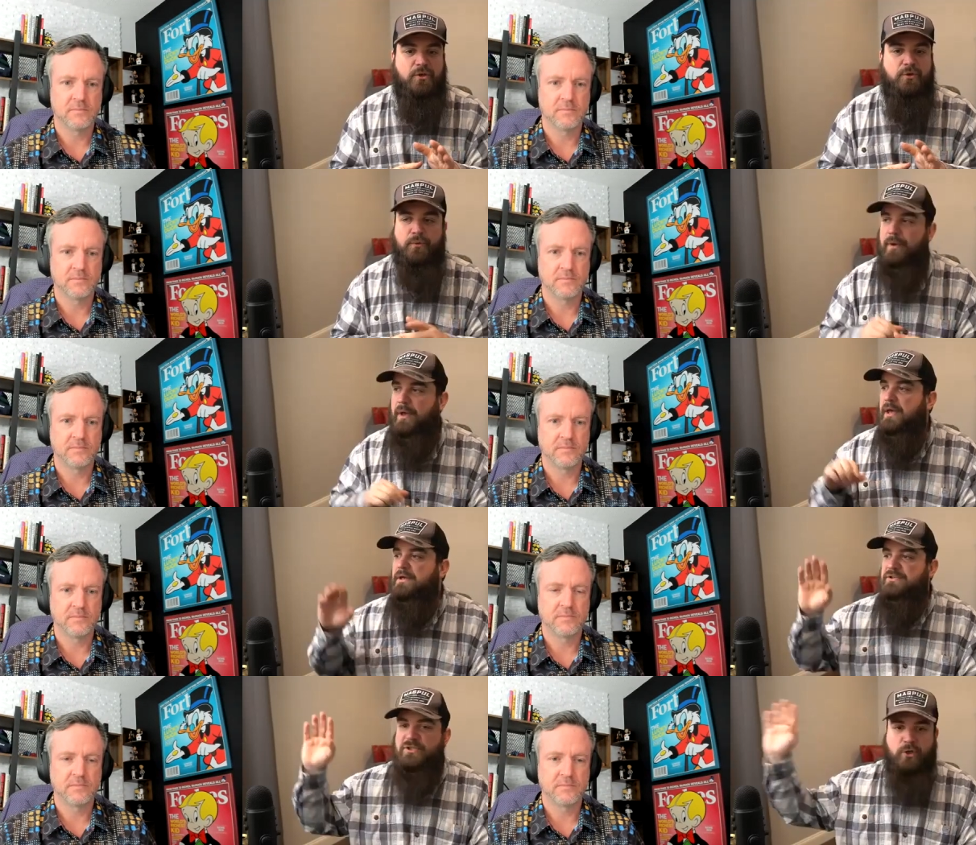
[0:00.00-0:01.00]
Speaker 1: you
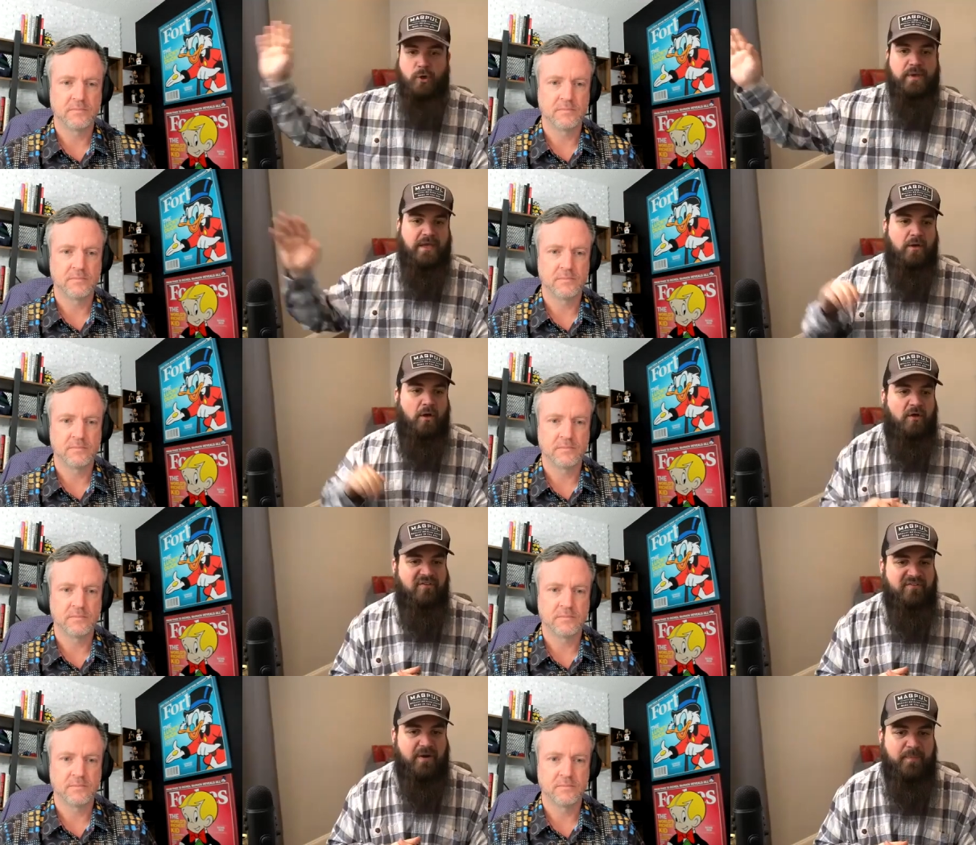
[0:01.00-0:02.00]
to go get all
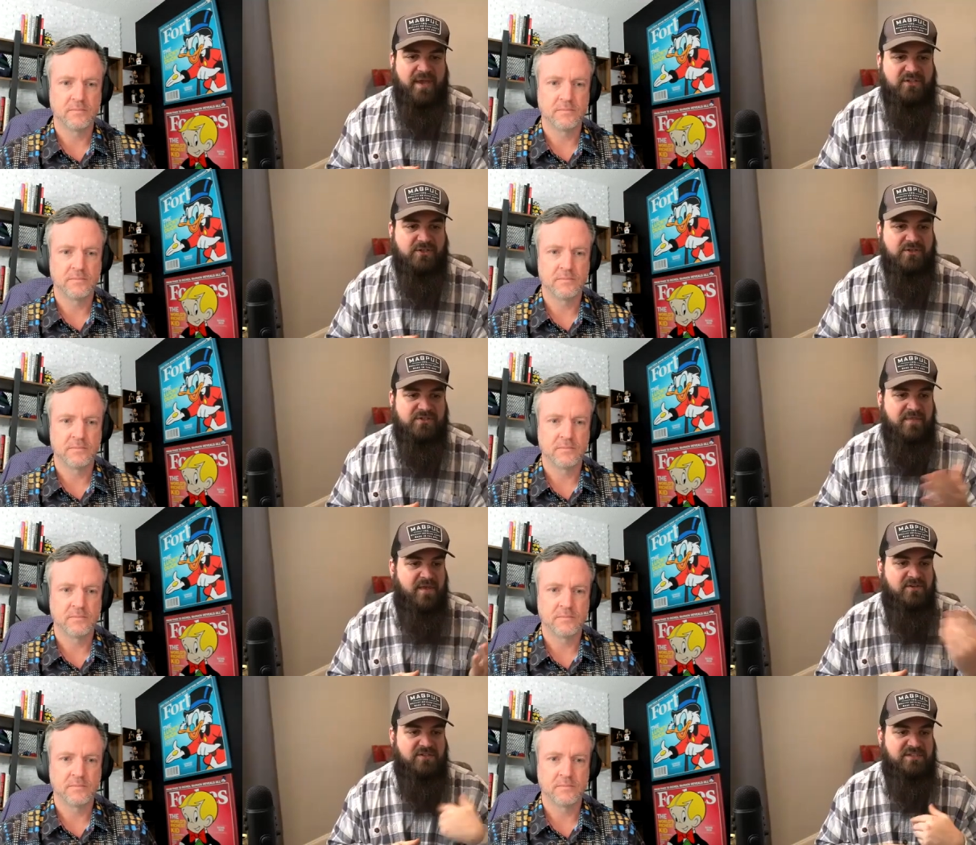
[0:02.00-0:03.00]
of our pictures and
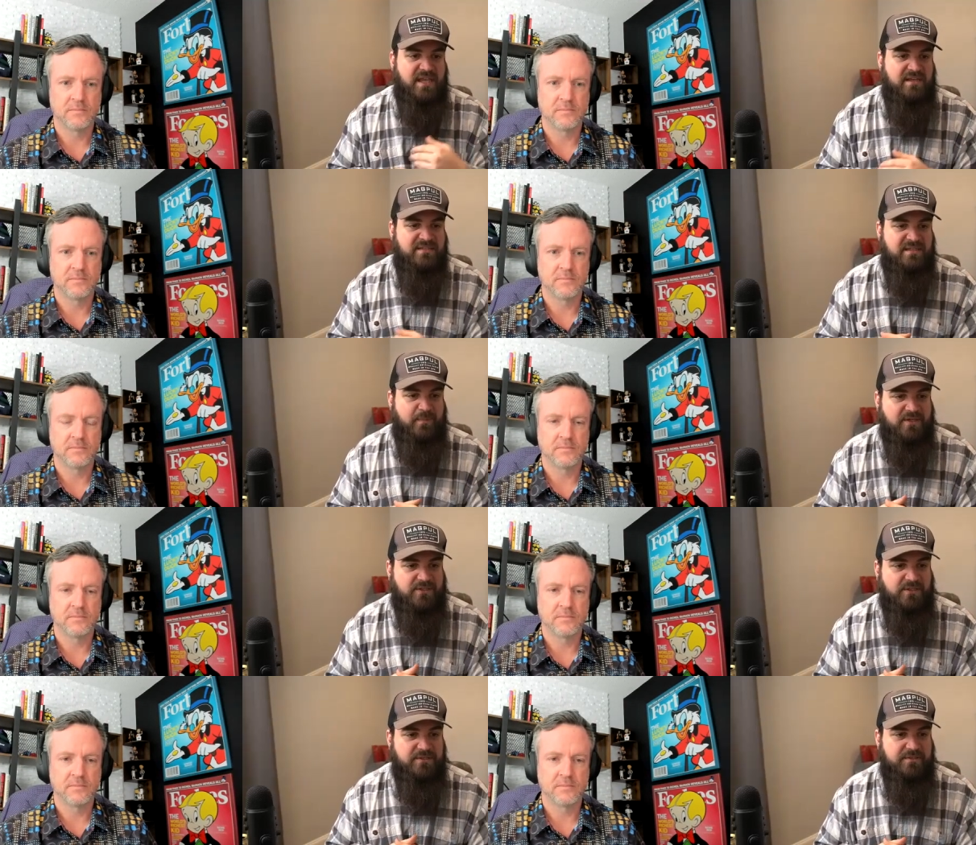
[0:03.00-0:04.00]
then just send us the
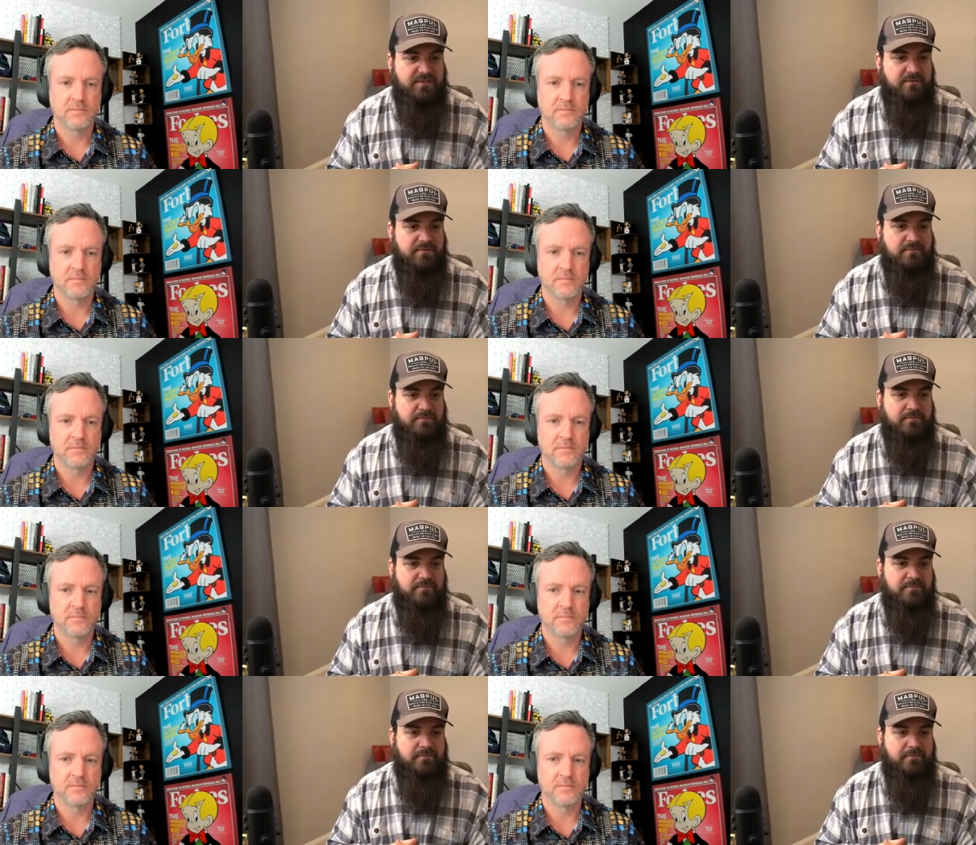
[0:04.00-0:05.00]
pictures.
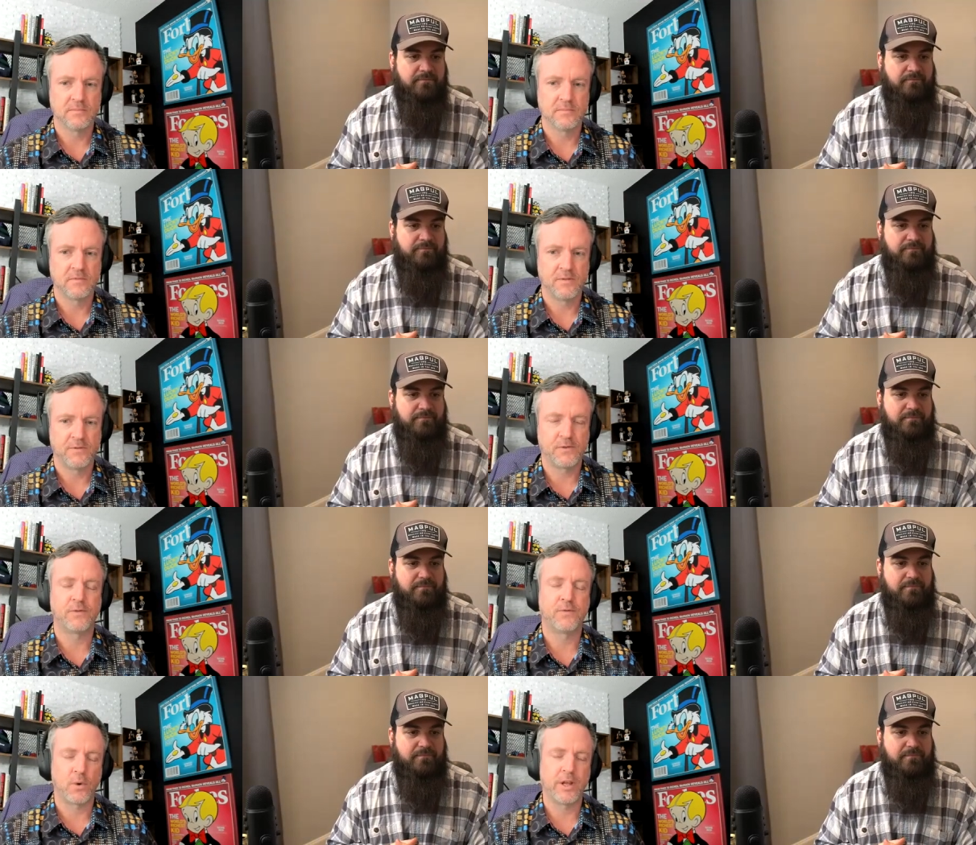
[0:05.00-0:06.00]
Speaker 2: For
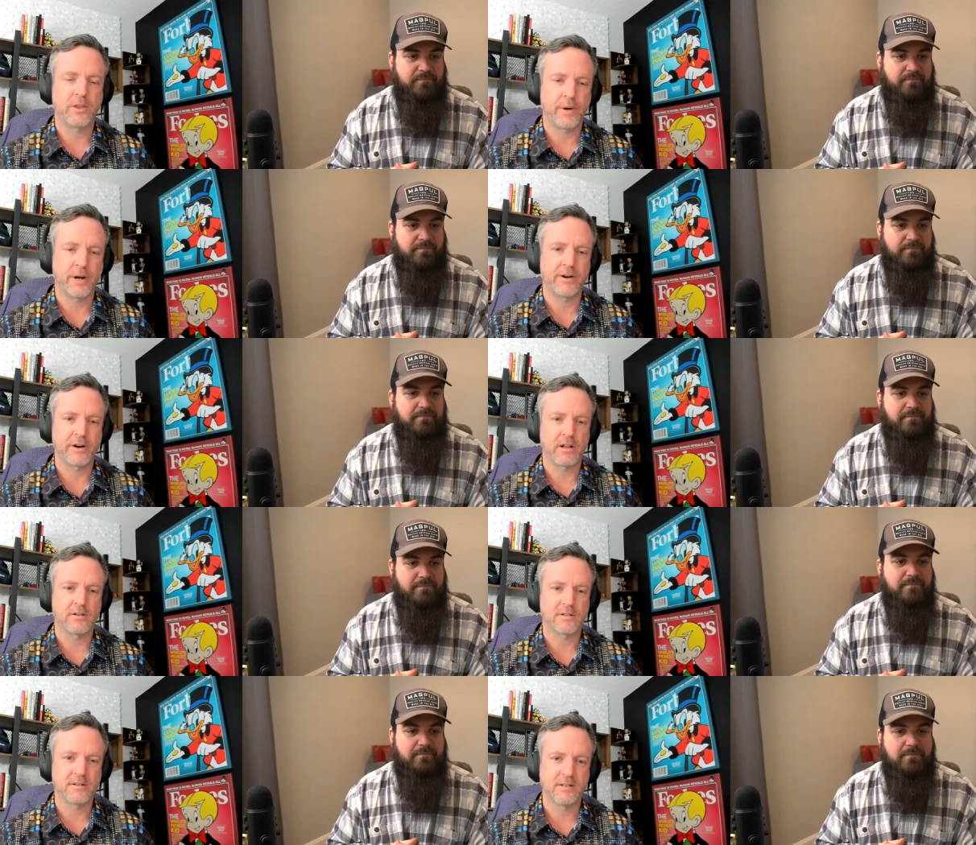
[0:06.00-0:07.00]
four thousand three hundred
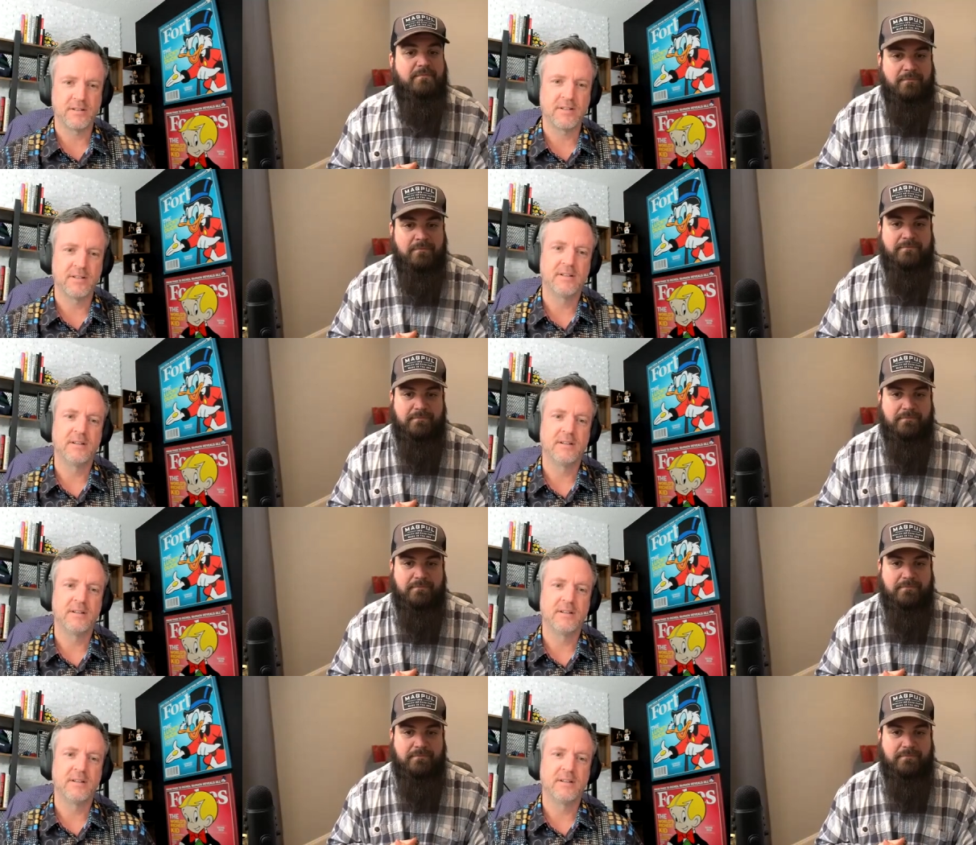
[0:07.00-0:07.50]
dollars. Mm-hmm.